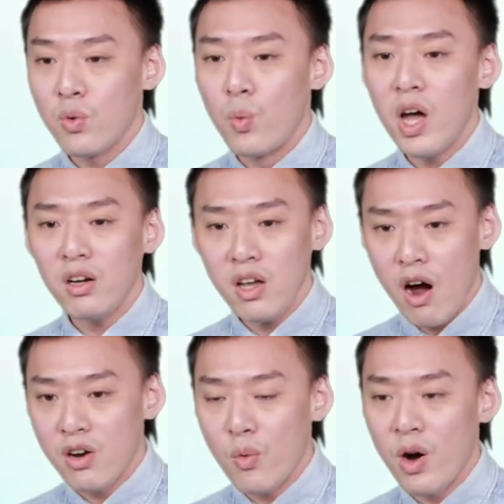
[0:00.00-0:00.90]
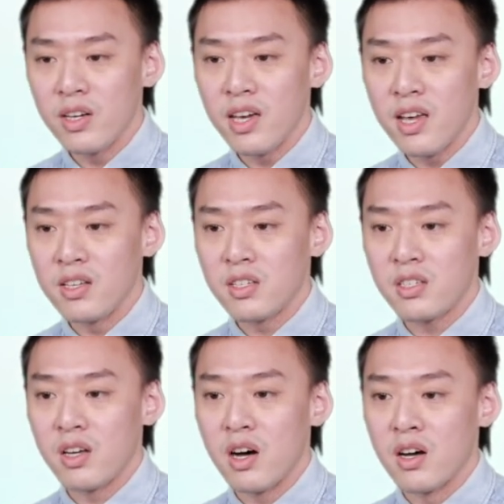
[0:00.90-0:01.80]
while the other one
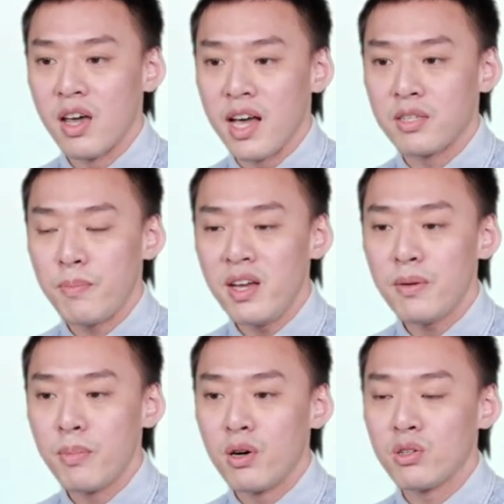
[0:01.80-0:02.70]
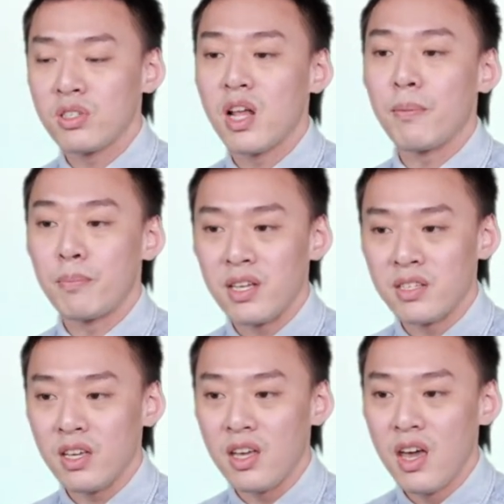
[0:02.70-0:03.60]
is expandable slot
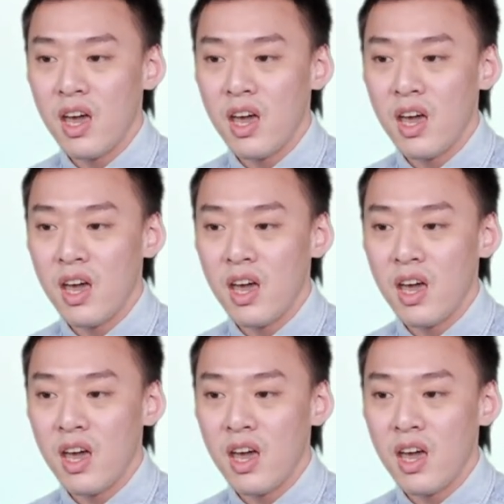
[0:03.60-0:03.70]
PC.